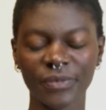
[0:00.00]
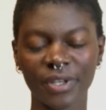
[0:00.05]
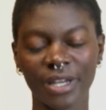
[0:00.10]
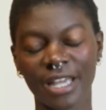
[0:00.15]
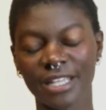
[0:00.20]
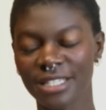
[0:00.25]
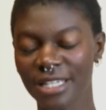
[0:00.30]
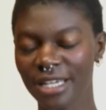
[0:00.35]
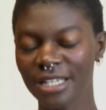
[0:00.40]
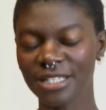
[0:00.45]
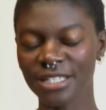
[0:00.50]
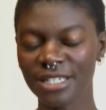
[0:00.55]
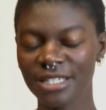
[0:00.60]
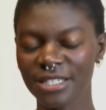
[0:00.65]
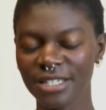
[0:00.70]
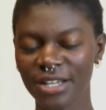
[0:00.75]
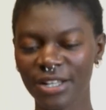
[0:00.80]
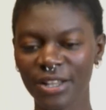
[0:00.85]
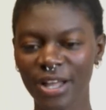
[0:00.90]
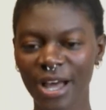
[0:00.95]
say it's
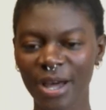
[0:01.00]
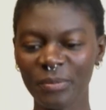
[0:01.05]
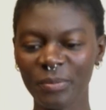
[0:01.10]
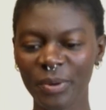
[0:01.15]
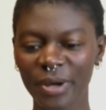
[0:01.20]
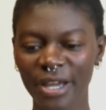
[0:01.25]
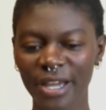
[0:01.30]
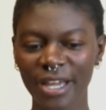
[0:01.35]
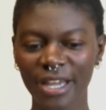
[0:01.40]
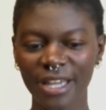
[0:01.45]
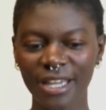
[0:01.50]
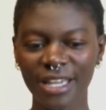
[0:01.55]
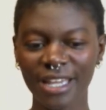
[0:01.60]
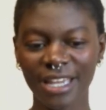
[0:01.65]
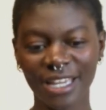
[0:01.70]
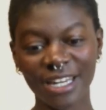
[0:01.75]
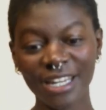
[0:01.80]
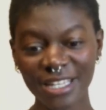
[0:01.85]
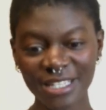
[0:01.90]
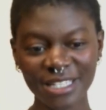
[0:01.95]
easy a lot, but
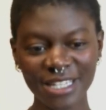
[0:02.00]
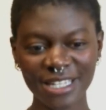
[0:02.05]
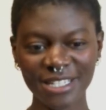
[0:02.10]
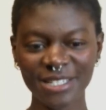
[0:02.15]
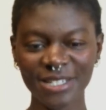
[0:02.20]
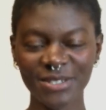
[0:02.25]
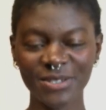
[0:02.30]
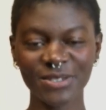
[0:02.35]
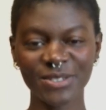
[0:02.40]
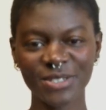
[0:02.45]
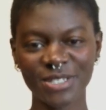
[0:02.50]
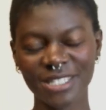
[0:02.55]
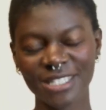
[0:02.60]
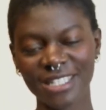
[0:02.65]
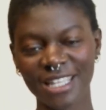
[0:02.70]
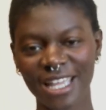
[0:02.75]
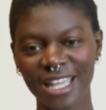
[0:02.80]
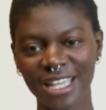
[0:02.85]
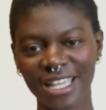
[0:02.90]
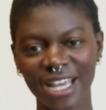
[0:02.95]
it is easy to
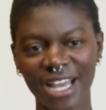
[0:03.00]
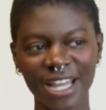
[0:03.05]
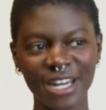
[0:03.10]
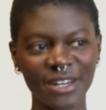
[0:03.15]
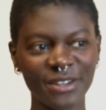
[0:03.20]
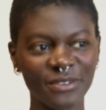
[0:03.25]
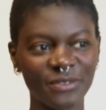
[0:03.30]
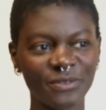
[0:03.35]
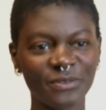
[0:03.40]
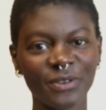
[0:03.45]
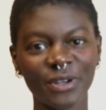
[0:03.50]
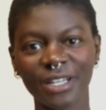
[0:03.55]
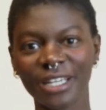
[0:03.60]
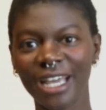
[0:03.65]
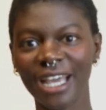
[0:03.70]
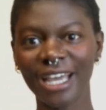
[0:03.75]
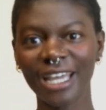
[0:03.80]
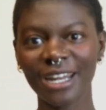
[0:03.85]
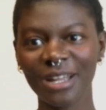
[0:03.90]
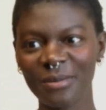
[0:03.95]
just like kind of
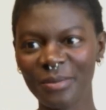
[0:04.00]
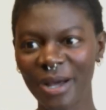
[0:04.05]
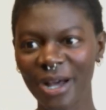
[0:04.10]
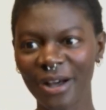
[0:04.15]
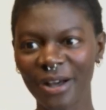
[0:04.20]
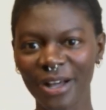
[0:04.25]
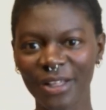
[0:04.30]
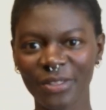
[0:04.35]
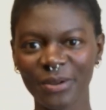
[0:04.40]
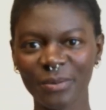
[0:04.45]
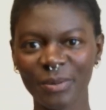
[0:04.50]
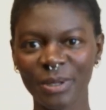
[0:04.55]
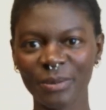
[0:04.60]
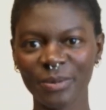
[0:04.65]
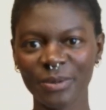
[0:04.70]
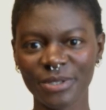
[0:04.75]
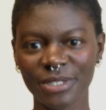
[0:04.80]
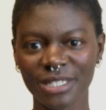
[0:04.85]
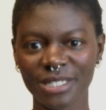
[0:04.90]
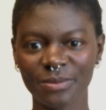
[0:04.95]
forget about other
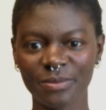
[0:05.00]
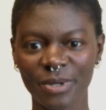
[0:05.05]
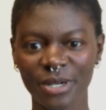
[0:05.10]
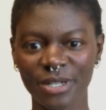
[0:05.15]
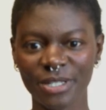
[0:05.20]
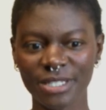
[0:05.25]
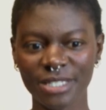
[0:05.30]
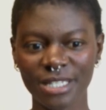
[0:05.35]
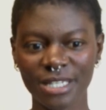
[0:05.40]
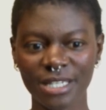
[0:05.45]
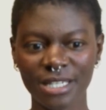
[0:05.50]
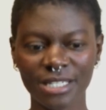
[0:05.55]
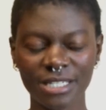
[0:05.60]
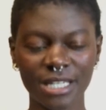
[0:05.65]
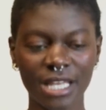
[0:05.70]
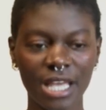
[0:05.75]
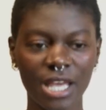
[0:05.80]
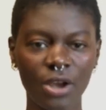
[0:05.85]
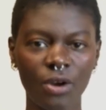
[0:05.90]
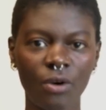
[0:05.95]
people's experiences
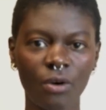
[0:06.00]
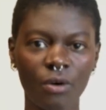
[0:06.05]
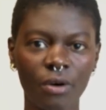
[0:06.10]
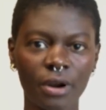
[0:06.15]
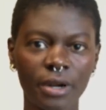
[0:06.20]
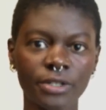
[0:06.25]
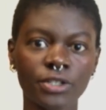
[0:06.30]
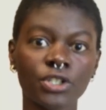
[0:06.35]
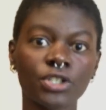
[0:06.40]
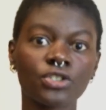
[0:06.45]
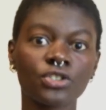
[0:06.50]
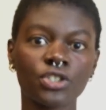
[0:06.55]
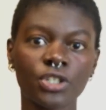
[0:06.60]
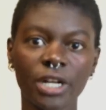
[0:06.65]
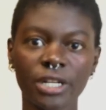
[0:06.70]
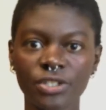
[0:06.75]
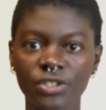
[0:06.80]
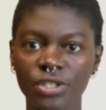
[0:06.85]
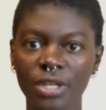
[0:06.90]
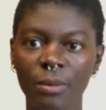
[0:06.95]
or just
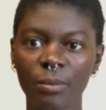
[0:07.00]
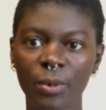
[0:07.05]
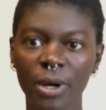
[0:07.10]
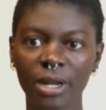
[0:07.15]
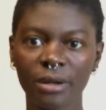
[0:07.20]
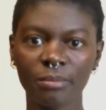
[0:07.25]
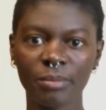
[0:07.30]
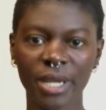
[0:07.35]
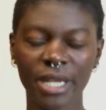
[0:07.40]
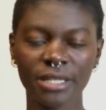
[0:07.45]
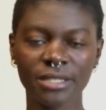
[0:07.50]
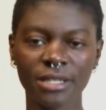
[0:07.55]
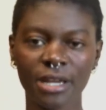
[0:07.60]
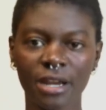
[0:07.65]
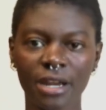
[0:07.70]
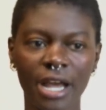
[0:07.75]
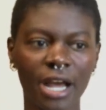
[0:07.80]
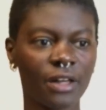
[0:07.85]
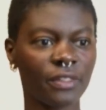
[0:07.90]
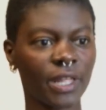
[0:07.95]
judge someone based
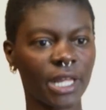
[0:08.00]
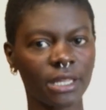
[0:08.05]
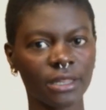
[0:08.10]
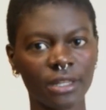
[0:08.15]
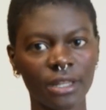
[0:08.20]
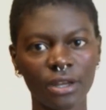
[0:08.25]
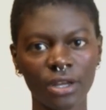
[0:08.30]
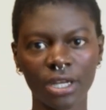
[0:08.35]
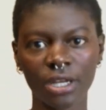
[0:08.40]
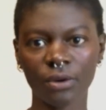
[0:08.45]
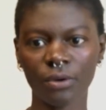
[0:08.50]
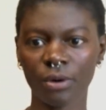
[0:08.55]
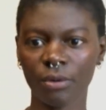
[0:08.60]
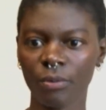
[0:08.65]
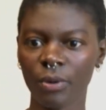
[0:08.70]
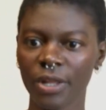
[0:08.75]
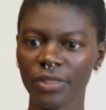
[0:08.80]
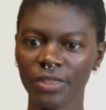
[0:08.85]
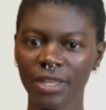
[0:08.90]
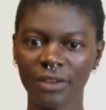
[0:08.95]
on how they look or
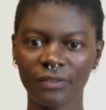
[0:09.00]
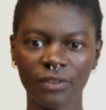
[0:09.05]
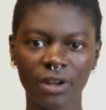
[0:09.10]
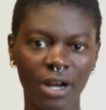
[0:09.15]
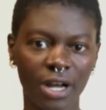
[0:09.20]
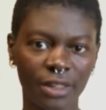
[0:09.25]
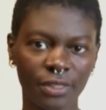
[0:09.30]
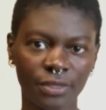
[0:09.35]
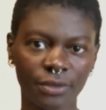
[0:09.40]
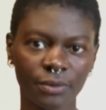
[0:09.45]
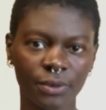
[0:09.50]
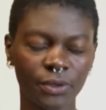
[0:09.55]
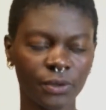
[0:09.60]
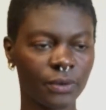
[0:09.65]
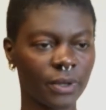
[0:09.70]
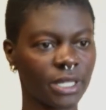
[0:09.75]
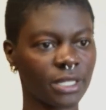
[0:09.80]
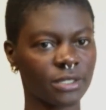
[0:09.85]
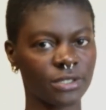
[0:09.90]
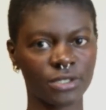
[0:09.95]
what they've gone
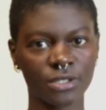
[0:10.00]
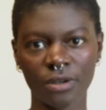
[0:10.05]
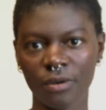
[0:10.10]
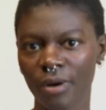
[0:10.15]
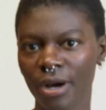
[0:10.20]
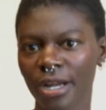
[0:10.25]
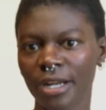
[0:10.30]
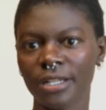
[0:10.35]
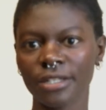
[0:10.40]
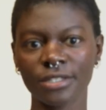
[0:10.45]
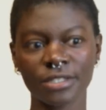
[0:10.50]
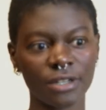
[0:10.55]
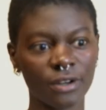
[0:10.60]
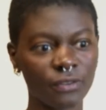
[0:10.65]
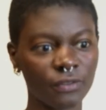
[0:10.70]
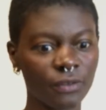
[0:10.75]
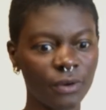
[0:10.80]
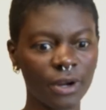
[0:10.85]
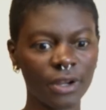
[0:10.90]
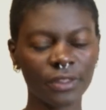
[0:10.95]
through and so on and so
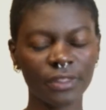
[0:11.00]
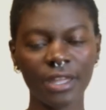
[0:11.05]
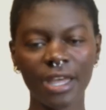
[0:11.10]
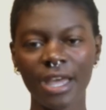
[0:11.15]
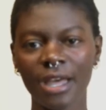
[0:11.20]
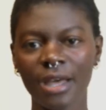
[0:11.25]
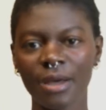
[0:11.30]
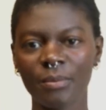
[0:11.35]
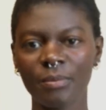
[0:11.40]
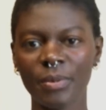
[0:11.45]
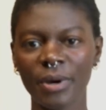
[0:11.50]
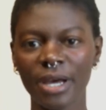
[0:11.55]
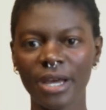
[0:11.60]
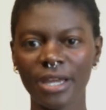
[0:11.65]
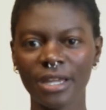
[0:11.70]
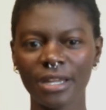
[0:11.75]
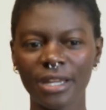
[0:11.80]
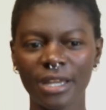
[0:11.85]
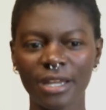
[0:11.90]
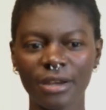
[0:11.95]
forth.
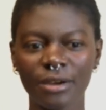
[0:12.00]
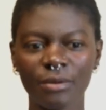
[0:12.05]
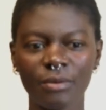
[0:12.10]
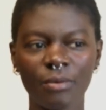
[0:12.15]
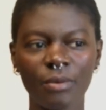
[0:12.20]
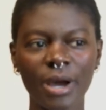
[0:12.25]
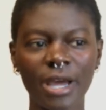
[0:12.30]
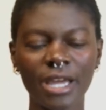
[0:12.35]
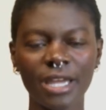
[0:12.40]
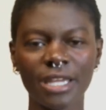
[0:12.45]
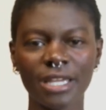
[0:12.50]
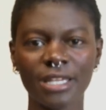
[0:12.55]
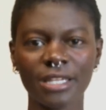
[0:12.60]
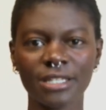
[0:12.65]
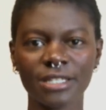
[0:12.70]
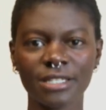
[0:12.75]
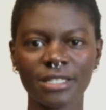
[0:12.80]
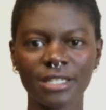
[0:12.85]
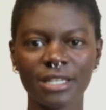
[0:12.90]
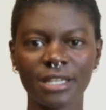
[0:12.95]
But
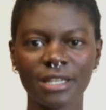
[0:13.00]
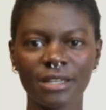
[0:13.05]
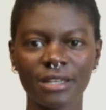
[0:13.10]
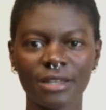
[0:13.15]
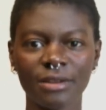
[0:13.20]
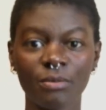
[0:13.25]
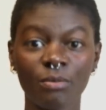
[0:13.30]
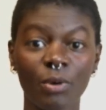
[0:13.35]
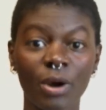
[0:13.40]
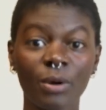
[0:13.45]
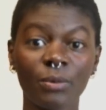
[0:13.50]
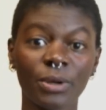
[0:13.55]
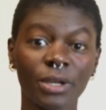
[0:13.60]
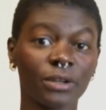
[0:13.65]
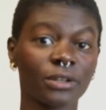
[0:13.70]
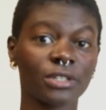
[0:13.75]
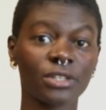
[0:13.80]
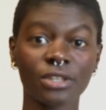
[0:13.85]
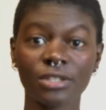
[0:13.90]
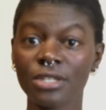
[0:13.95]
what we
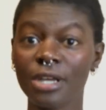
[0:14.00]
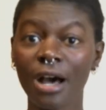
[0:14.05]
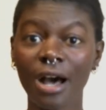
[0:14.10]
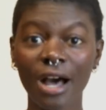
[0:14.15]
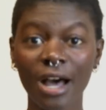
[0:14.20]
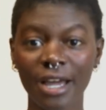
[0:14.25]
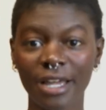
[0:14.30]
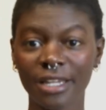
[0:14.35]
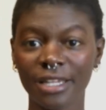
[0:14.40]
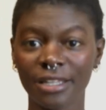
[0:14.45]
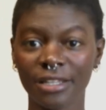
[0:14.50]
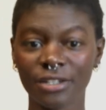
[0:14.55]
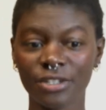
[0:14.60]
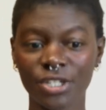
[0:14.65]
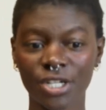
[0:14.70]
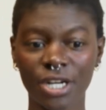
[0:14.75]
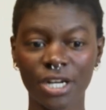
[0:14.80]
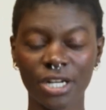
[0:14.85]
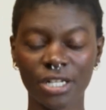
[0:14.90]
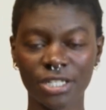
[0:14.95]
are taught in the
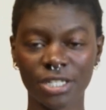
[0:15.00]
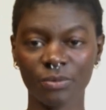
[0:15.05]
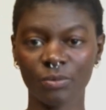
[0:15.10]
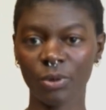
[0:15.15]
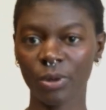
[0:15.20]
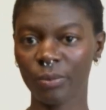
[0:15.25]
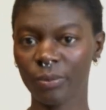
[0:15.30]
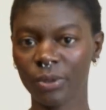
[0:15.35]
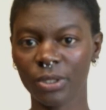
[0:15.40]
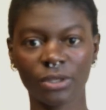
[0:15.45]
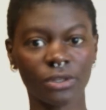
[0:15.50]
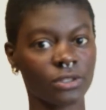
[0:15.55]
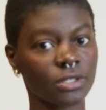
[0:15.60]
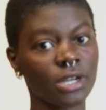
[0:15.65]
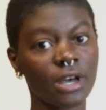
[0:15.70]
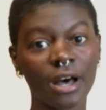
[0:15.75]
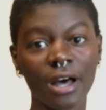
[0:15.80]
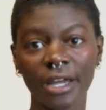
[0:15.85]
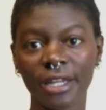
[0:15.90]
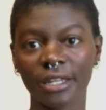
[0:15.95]
church and what we're
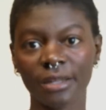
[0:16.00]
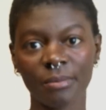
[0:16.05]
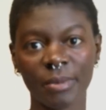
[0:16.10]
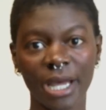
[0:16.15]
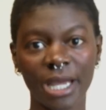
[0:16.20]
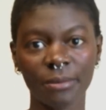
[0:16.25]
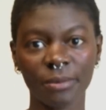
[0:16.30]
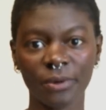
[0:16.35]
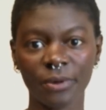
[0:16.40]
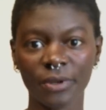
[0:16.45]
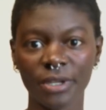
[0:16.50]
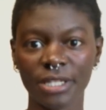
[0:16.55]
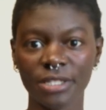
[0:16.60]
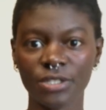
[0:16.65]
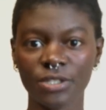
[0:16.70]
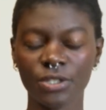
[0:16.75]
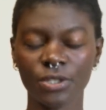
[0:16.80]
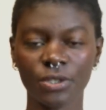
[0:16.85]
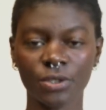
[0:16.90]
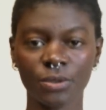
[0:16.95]
taught in the Bible
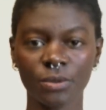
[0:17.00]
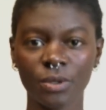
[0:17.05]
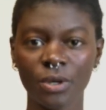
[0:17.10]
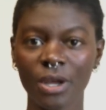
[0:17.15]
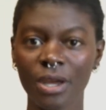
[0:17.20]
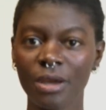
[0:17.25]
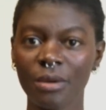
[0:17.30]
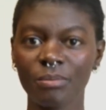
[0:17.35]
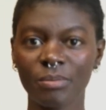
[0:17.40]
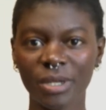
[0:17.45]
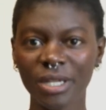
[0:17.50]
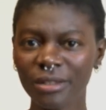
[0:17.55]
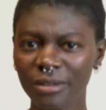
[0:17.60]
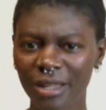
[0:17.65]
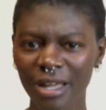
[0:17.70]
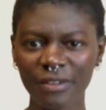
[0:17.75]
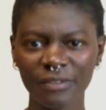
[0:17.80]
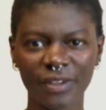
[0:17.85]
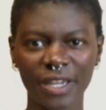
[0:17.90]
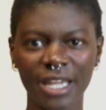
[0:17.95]
is to be
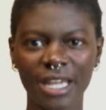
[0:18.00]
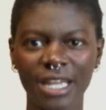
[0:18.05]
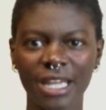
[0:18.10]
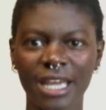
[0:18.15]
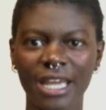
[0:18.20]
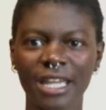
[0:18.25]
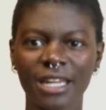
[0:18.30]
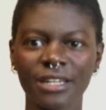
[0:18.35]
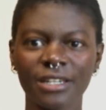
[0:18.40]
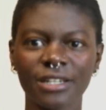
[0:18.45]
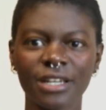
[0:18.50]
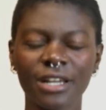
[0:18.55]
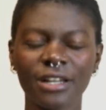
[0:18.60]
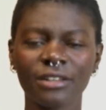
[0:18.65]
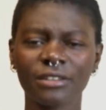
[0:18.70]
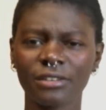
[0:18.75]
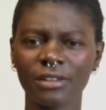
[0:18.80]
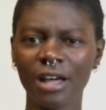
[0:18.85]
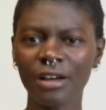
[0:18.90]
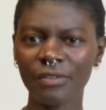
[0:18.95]
loving and
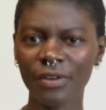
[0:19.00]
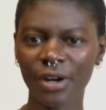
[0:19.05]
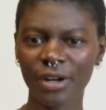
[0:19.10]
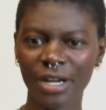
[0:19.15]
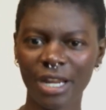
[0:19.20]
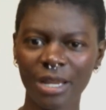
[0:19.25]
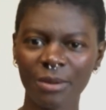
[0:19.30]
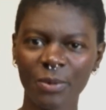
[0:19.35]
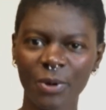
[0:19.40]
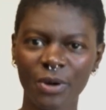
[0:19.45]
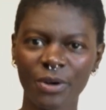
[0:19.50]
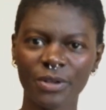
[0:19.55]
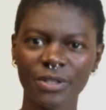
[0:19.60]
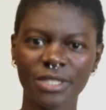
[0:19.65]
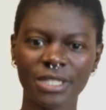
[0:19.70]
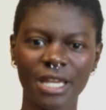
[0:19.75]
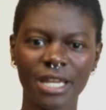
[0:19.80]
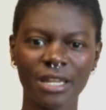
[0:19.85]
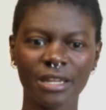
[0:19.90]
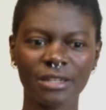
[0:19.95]
love our
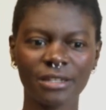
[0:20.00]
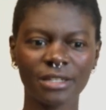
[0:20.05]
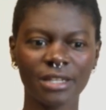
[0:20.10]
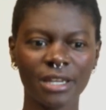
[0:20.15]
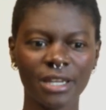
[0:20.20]
neighbors and